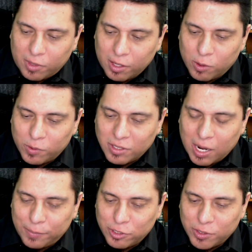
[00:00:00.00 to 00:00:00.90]
there was an
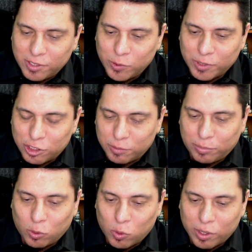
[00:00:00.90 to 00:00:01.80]
opportunity to
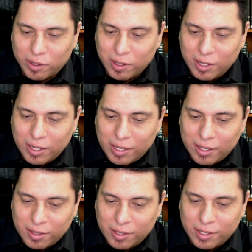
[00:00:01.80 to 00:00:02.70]
explore
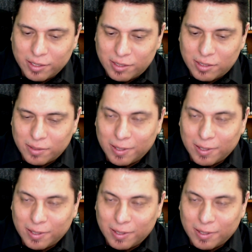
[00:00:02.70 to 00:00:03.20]
this